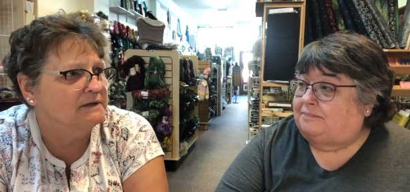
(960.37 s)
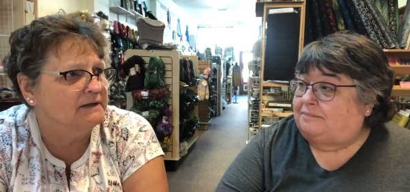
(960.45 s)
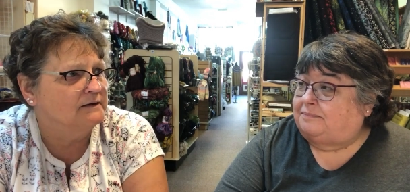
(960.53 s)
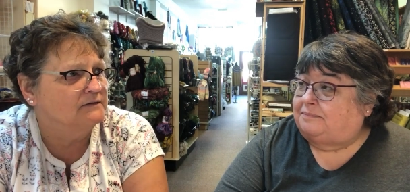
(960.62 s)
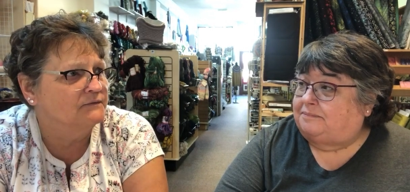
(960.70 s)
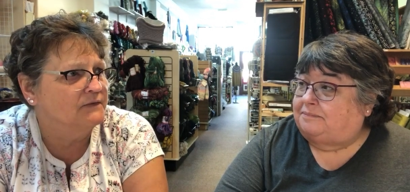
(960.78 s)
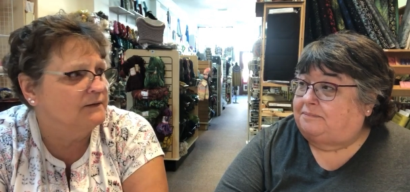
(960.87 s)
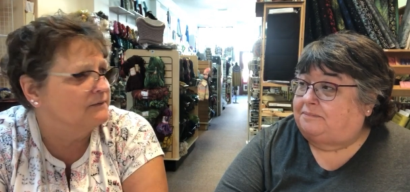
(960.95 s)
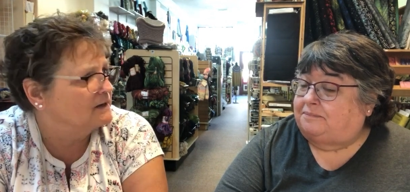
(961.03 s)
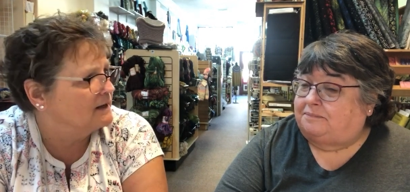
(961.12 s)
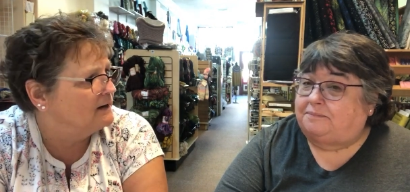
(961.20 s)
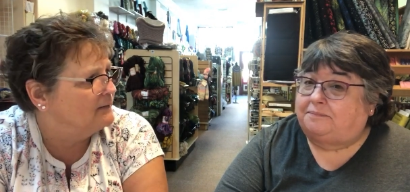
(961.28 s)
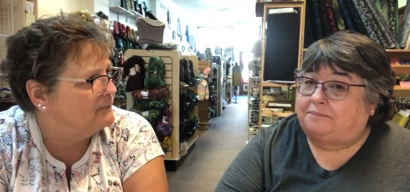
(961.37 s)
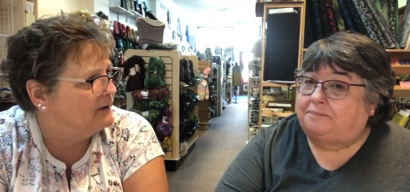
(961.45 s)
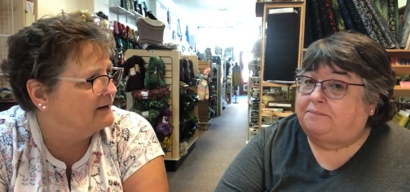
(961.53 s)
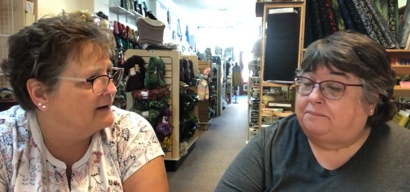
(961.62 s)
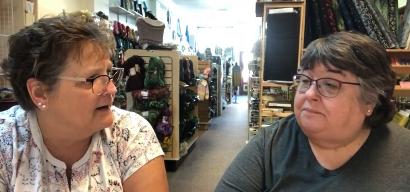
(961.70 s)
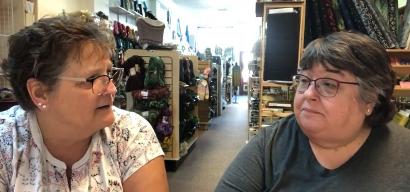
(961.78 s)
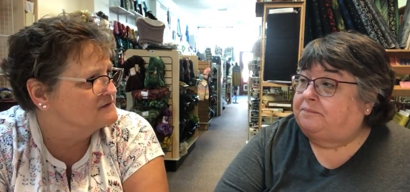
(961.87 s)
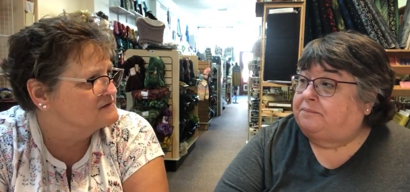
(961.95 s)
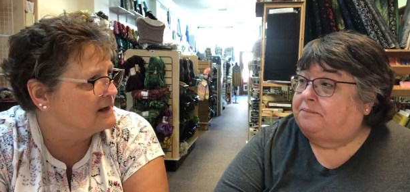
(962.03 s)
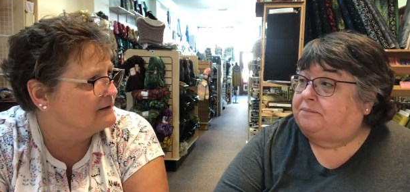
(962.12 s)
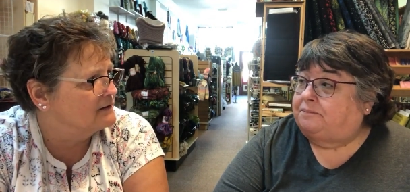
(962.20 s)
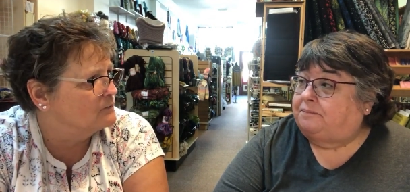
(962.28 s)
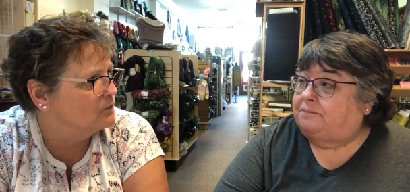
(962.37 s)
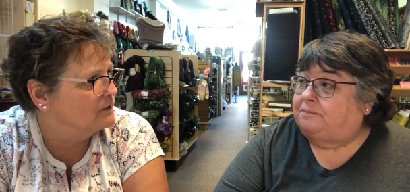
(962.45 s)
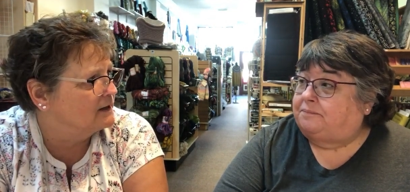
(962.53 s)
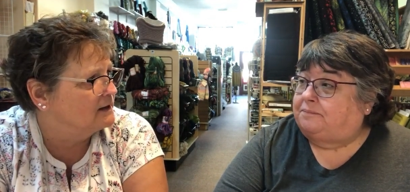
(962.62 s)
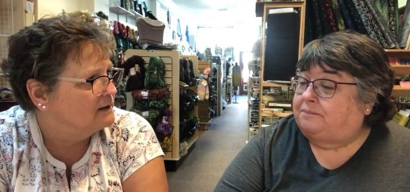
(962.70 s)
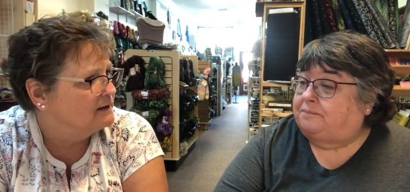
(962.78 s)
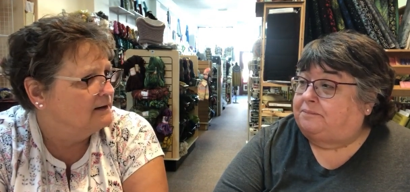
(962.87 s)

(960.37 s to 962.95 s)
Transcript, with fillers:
Speaker 1: were little, they would get up, like on a Saturday morning,